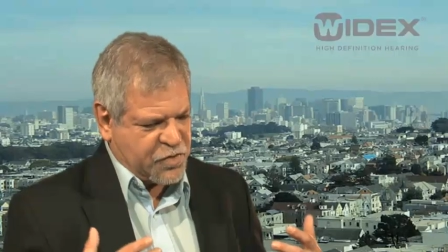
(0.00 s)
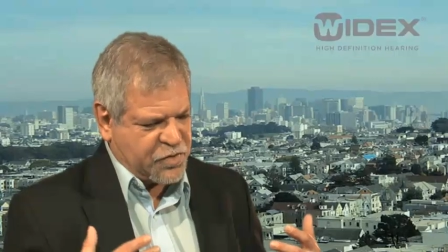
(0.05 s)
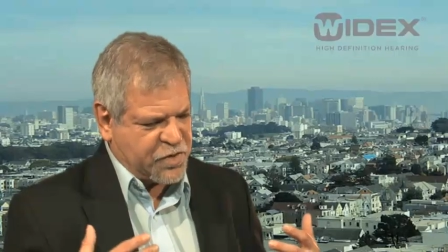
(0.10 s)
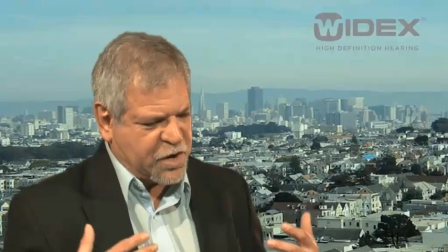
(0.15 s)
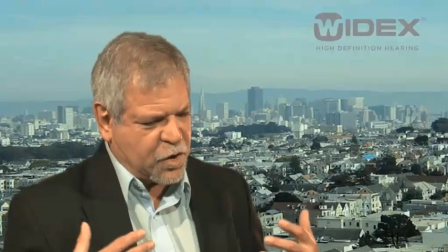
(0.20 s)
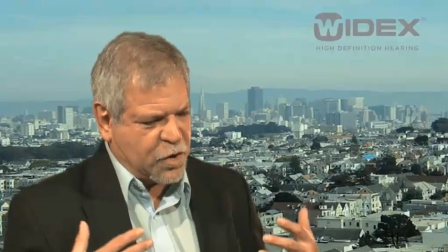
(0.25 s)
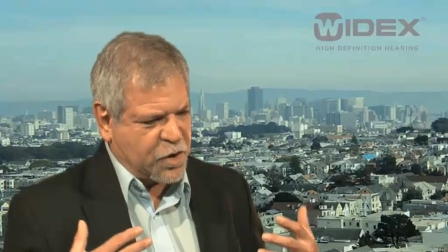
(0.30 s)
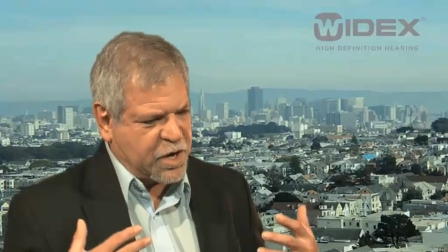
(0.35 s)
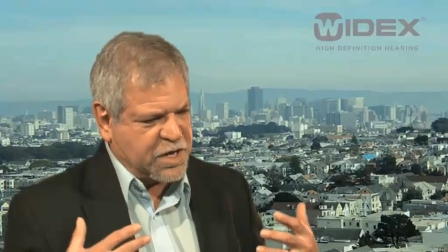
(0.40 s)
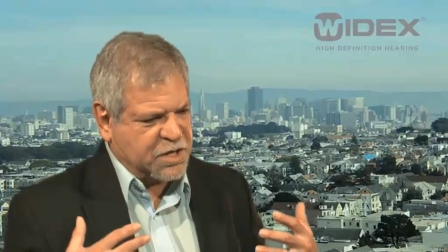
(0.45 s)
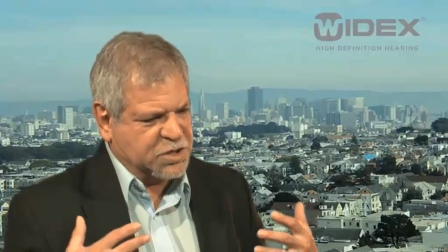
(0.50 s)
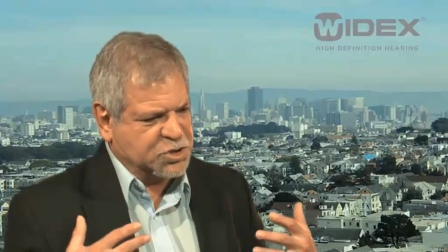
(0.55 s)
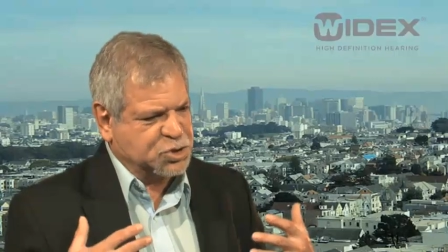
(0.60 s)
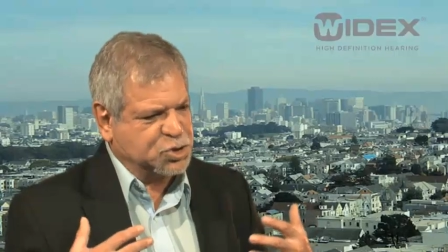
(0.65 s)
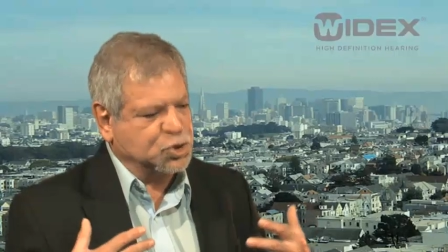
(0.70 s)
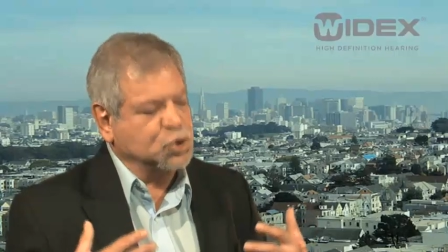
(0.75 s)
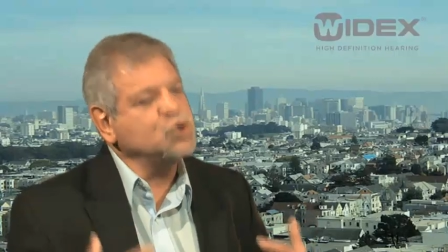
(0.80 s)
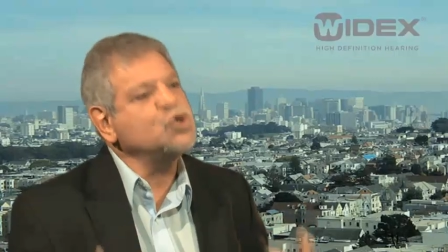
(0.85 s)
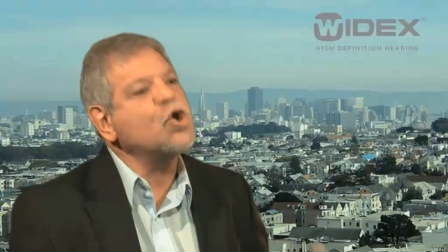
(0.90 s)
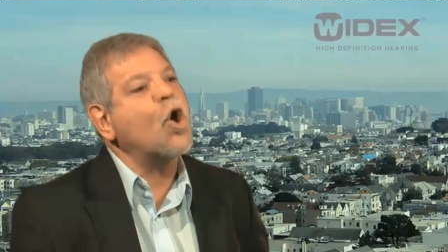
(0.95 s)
there
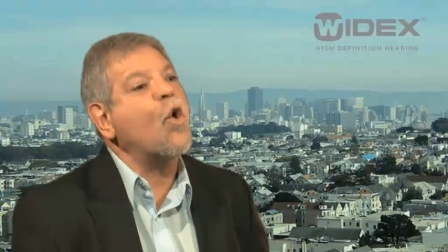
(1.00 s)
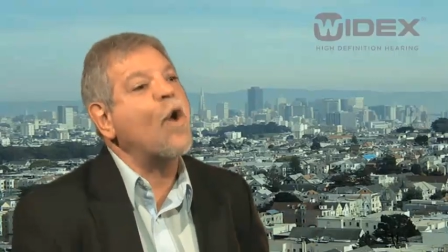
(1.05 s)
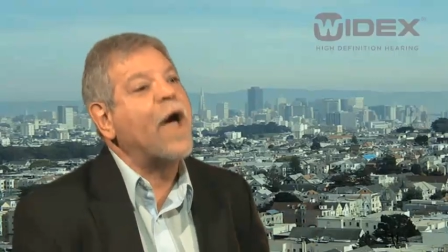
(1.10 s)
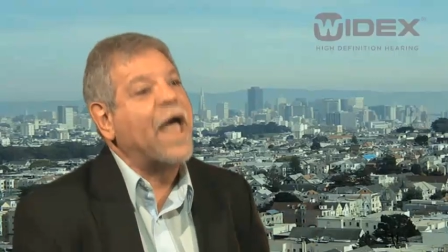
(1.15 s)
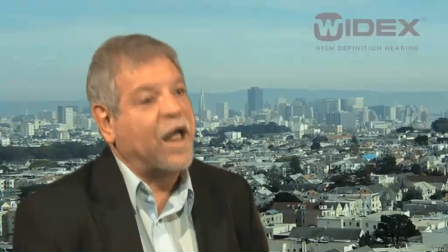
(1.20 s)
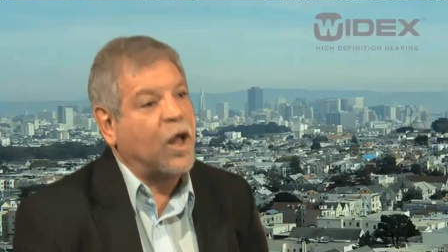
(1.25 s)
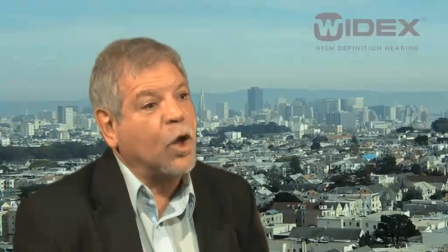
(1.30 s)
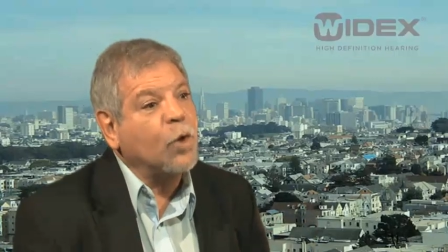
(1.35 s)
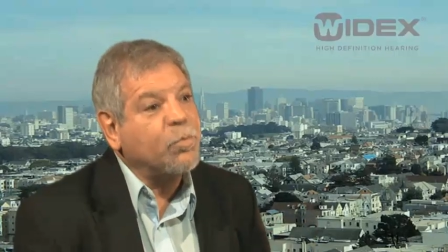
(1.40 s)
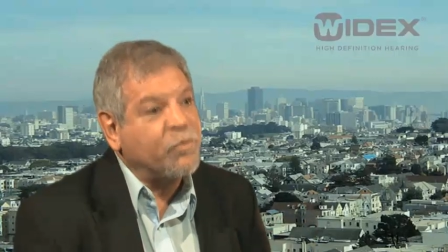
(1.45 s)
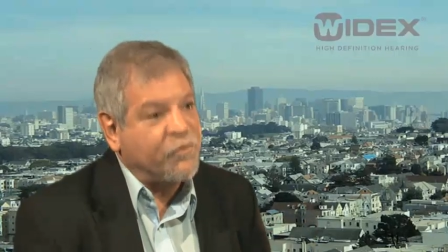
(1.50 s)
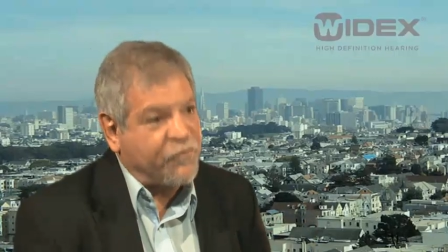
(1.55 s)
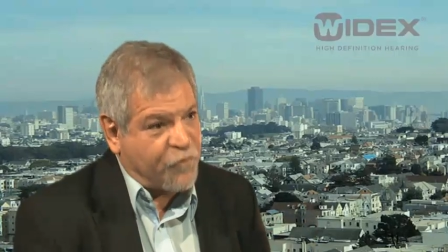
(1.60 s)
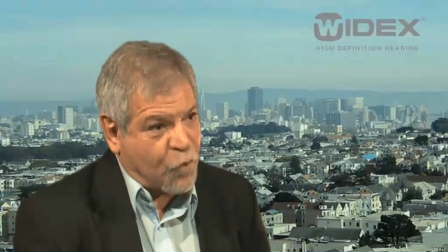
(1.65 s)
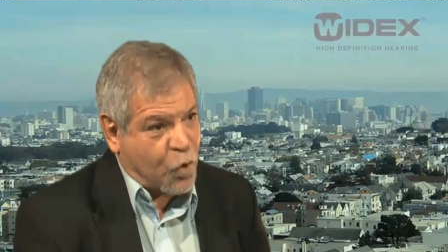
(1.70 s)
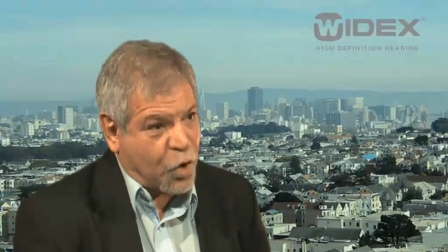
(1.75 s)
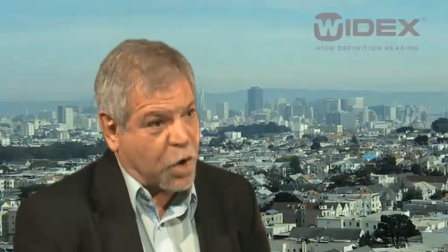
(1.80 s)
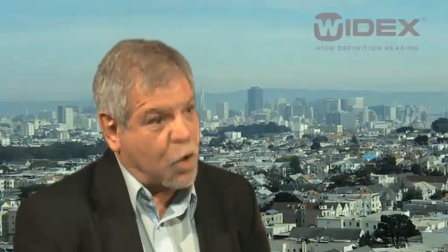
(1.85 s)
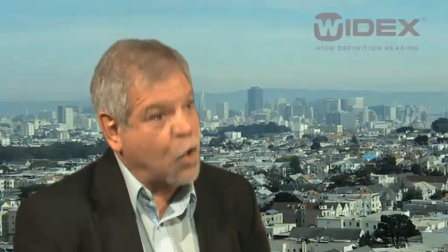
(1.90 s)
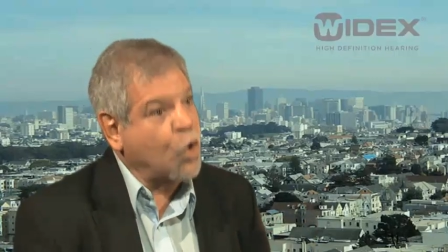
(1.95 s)
is no help
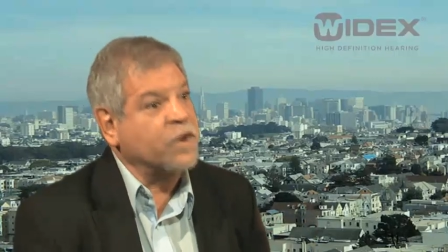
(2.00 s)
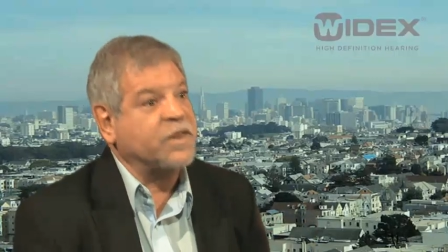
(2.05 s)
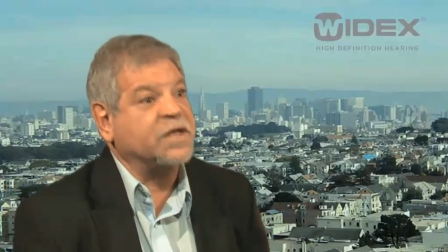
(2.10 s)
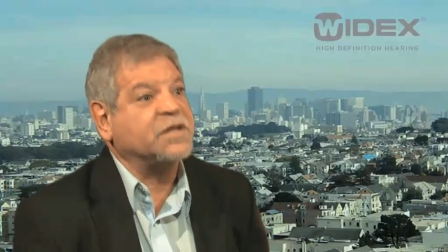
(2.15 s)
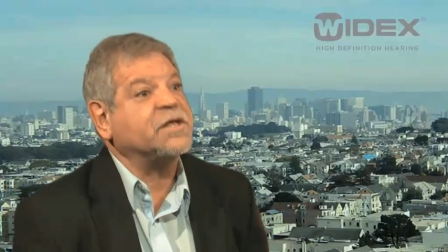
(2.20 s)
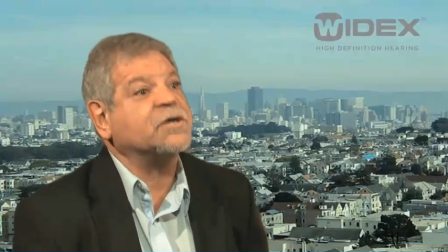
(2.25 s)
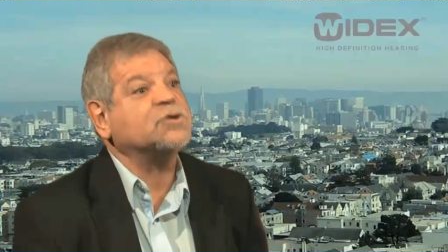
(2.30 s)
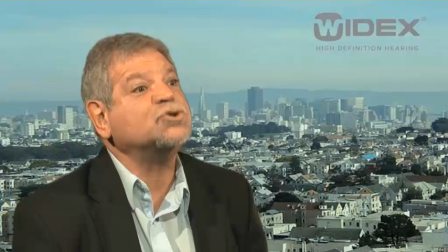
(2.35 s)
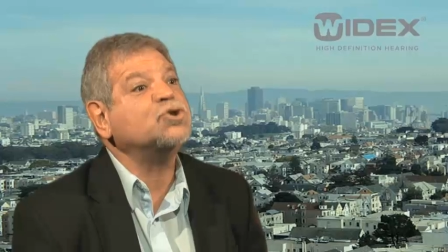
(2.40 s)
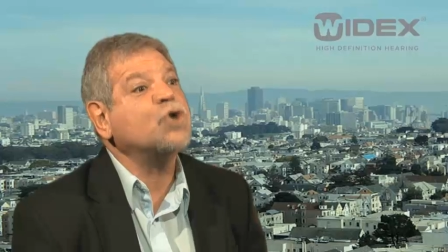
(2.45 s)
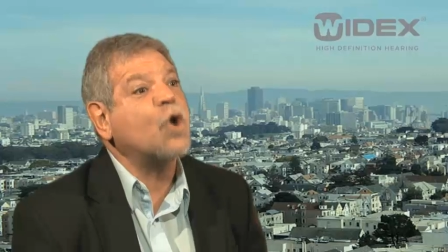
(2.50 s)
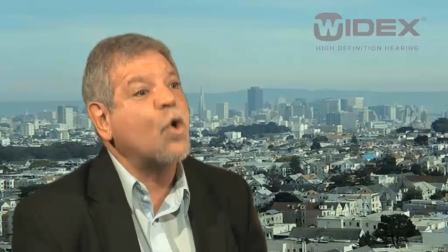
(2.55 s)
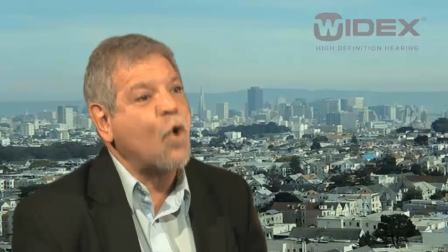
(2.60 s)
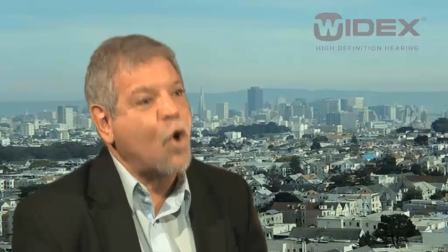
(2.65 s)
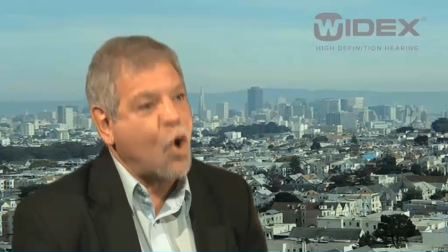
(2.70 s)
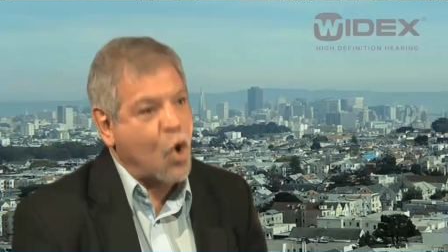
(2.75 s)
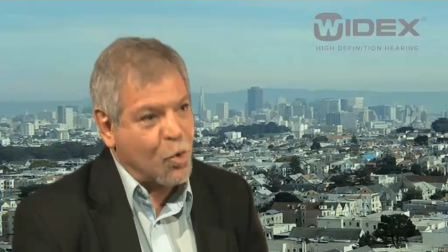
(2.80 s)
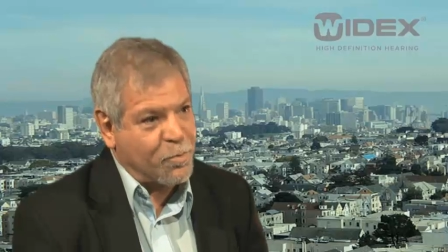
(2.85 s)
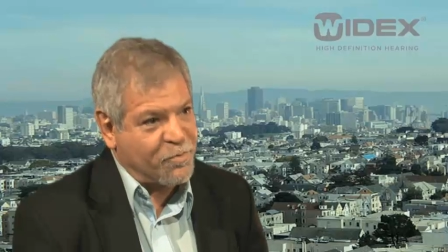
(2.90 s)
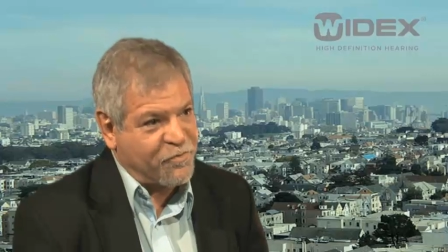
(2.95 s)
for or that there's no
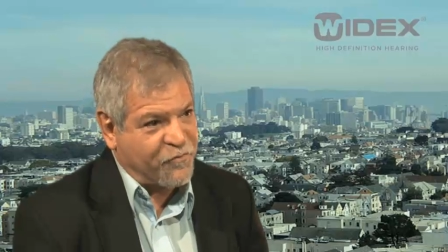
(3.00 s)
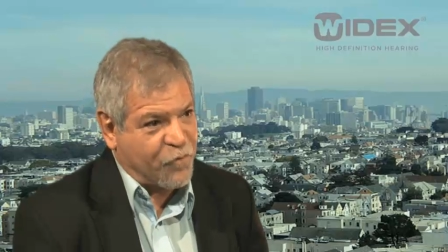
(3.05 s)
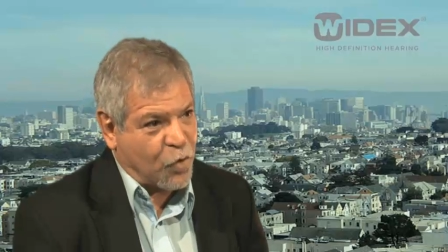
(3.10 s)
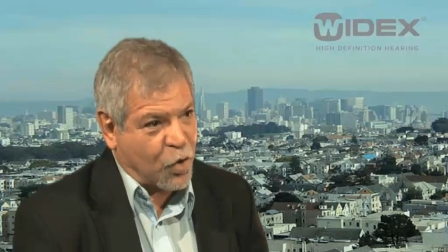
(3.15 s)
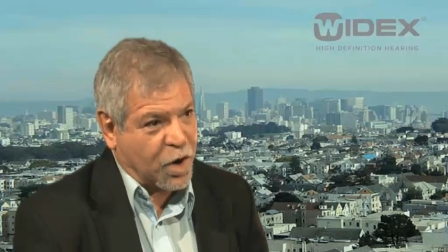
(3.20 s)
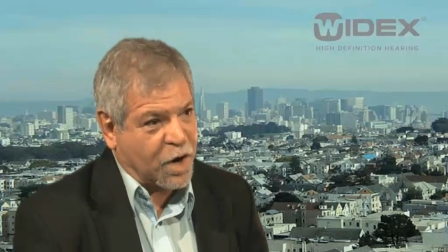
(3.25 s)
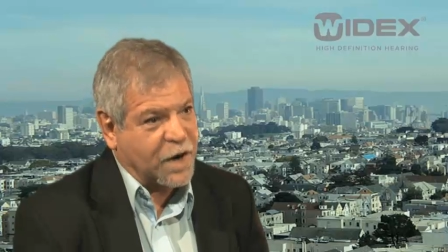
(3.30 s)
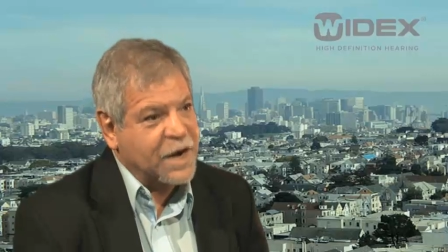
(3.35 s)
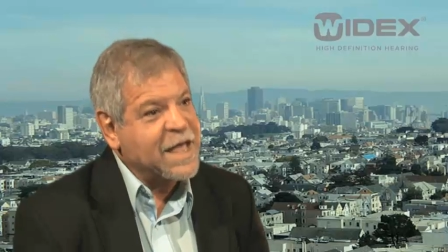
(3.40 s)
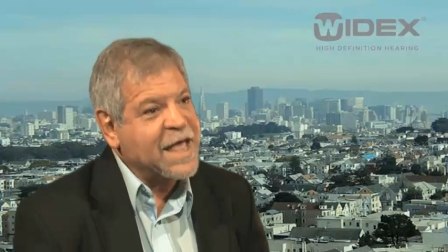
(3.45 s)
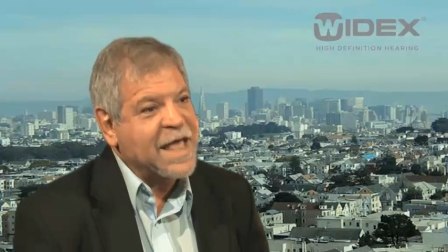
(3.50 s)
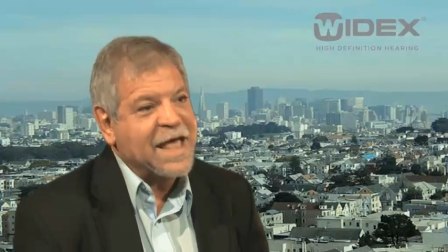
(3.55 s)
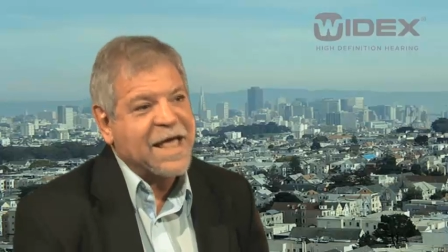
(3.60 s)
hope for.